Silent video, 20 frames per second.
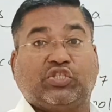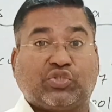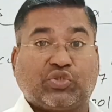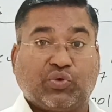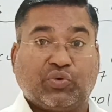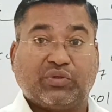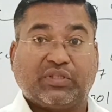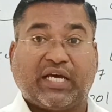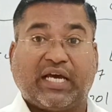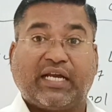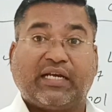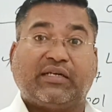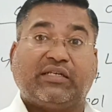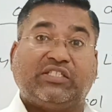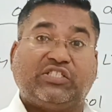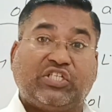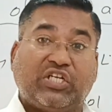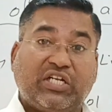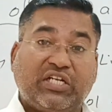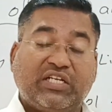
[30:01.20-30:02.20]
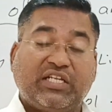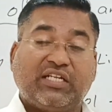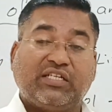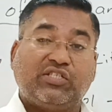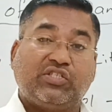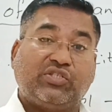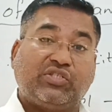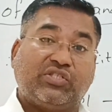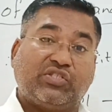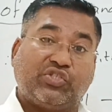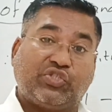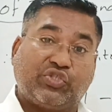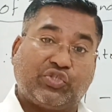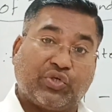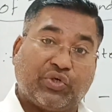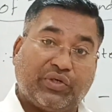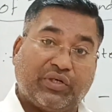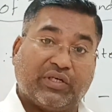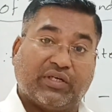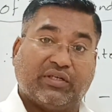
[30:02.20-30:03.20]
so that children
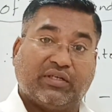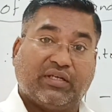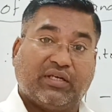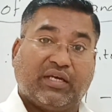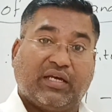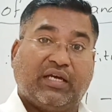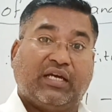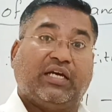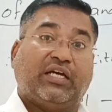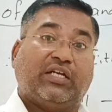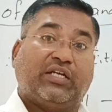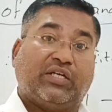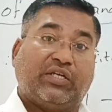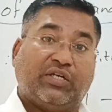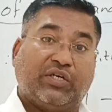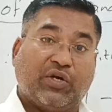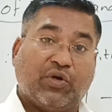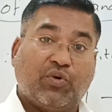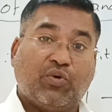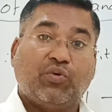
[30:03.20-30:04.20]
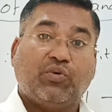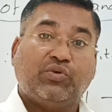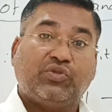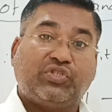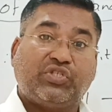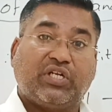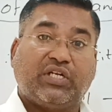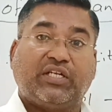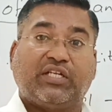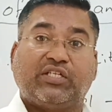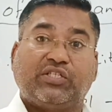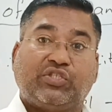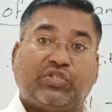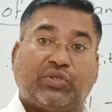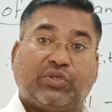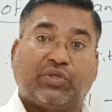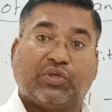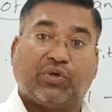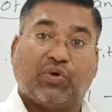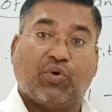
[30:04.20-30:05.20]
should, no children
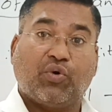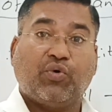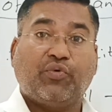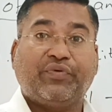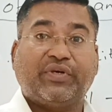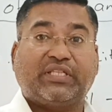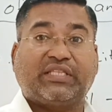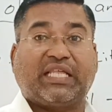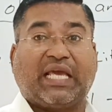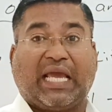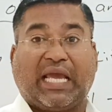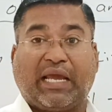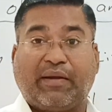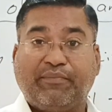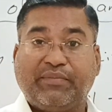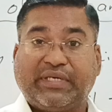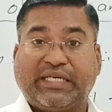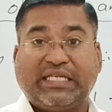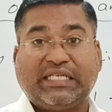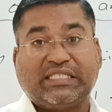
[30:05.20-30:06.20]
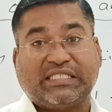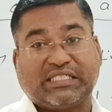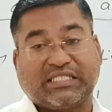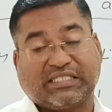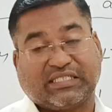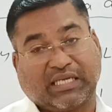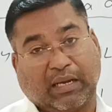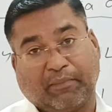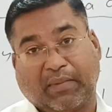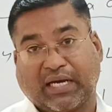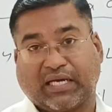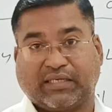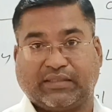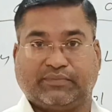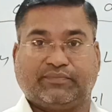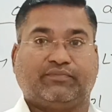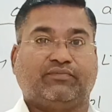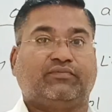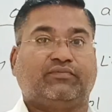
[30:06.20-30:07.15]
should go with the empty stomach,